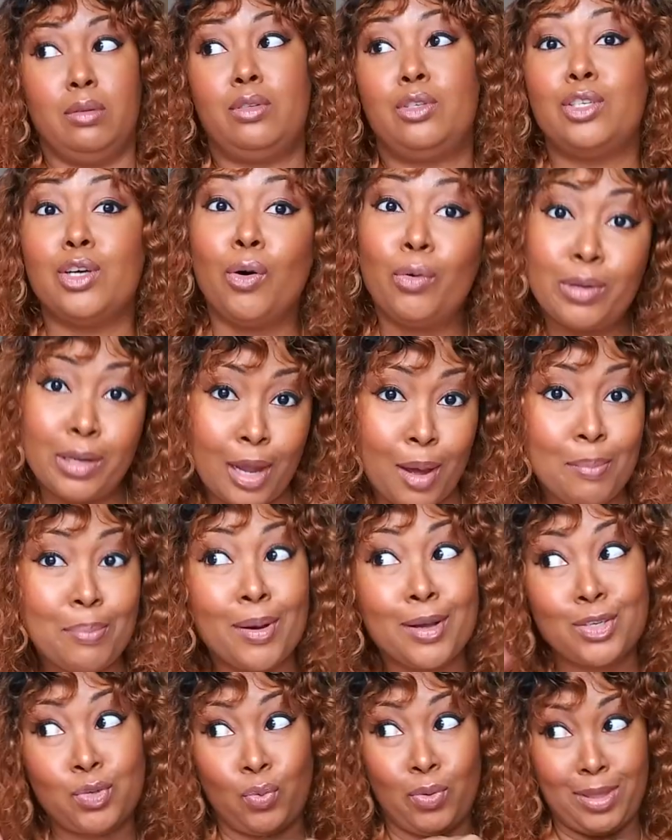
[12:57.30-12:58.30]
don't lump
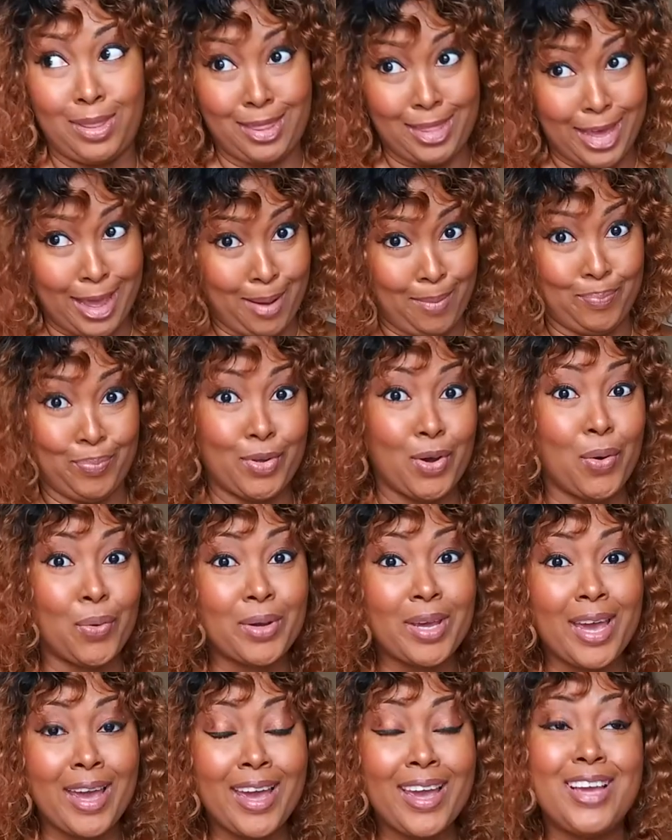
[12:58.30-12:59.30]
us with them,
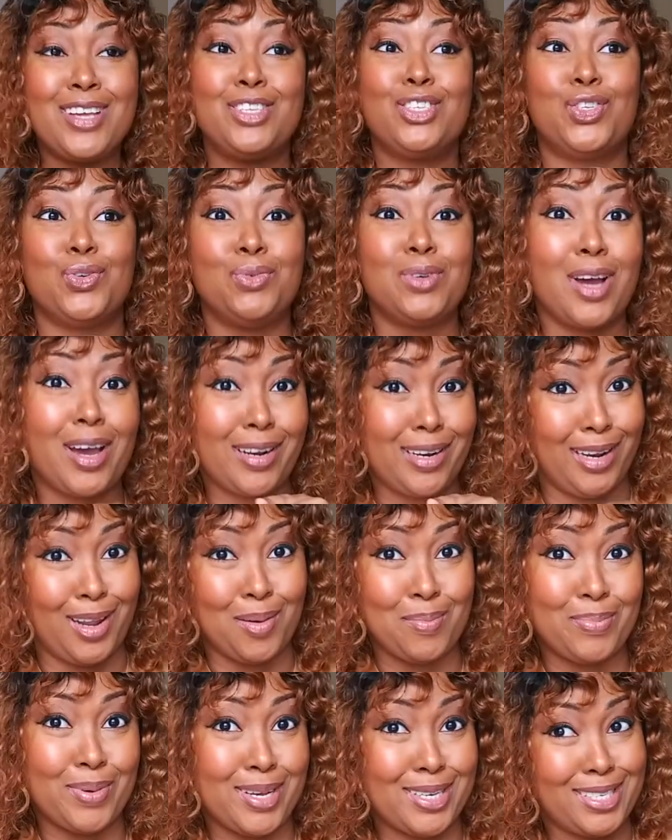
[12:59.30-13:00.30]
okay? Do not
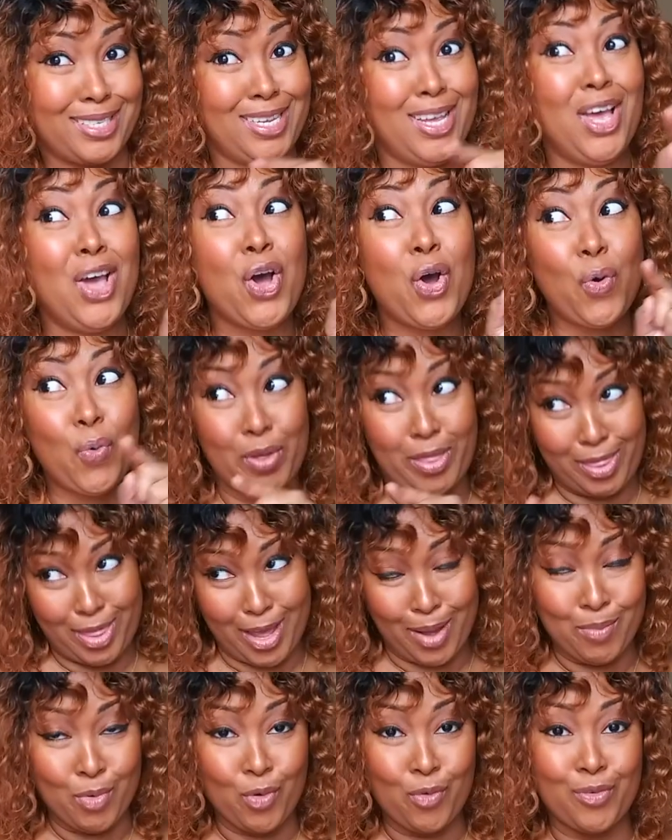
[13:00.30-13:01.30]
lump us with
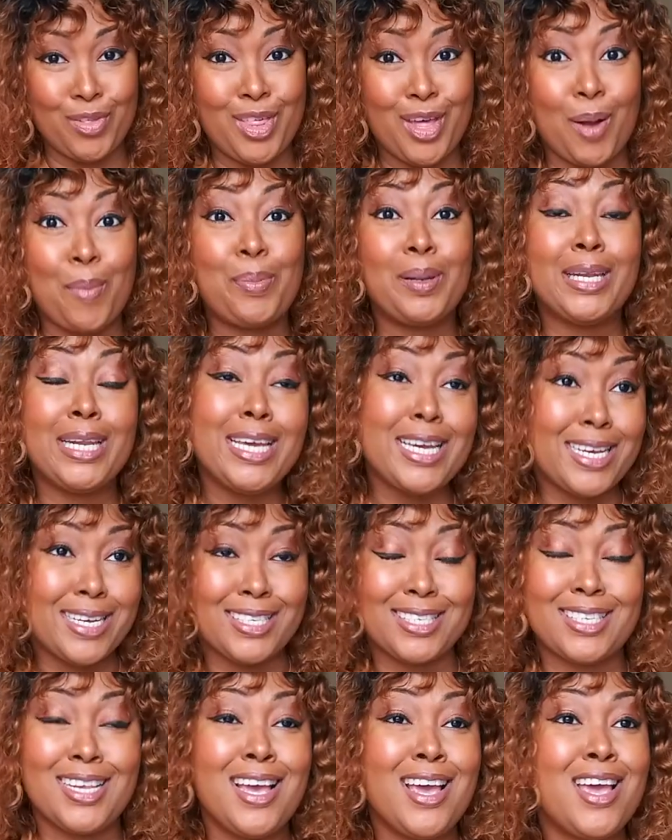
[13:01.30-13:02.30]
them over there,
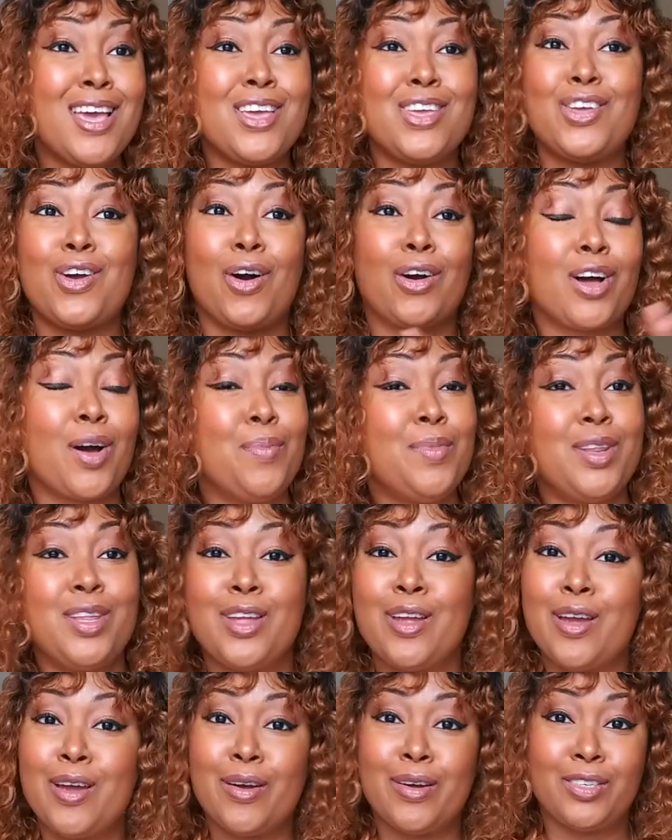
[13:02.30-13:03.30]
please. Y'all come in
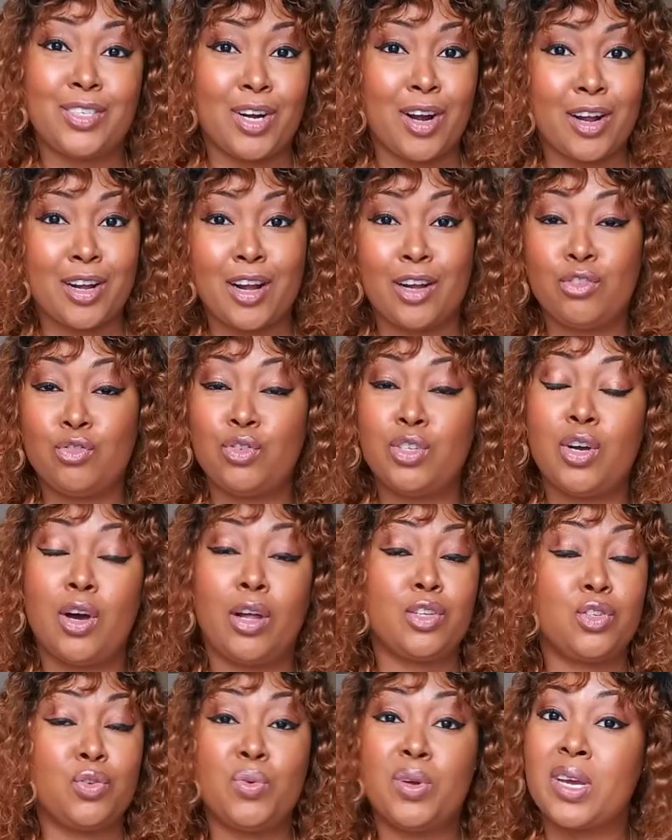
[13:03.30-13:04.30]
here into our country,
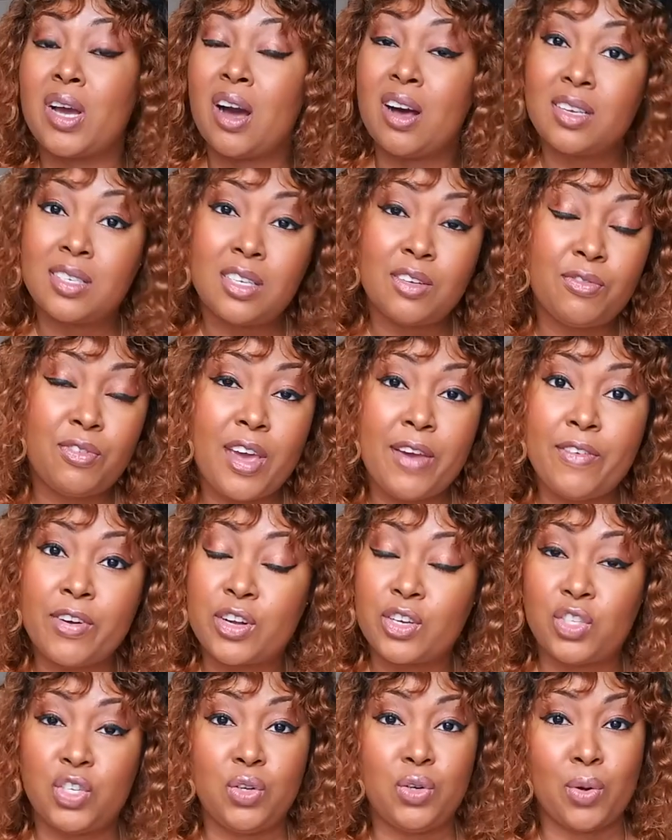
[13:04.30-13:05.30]
are doing us a favor,
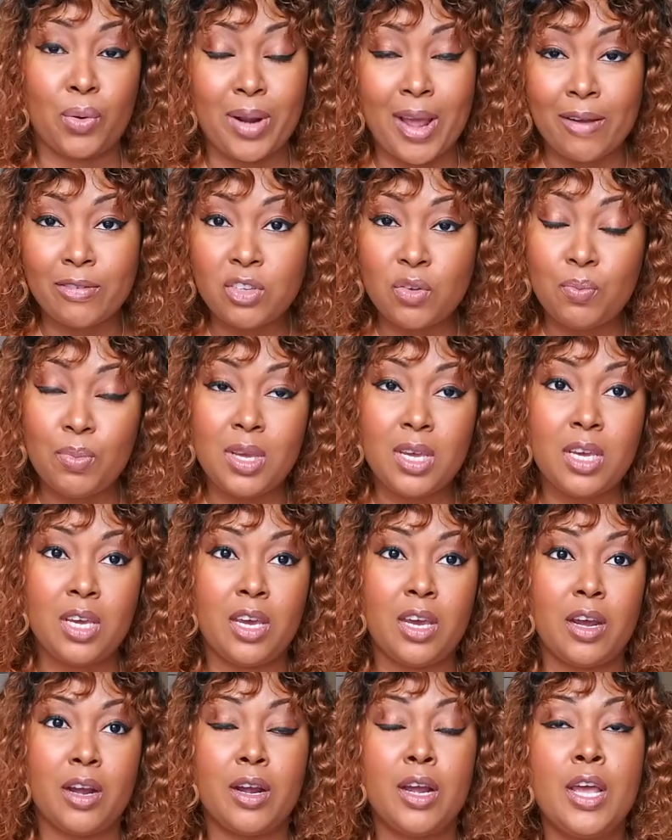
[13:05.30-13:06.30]
because you don't have to be
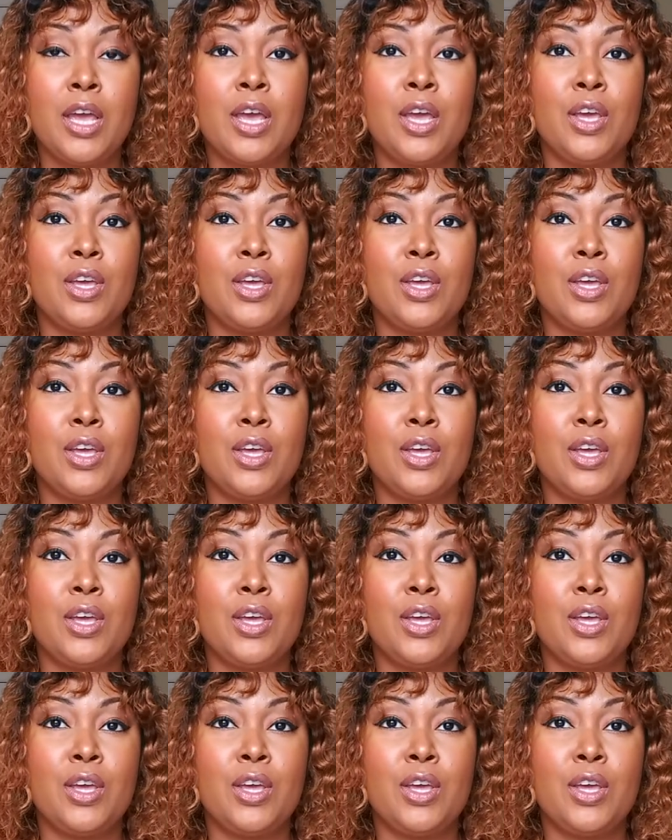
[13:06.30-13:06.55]
here.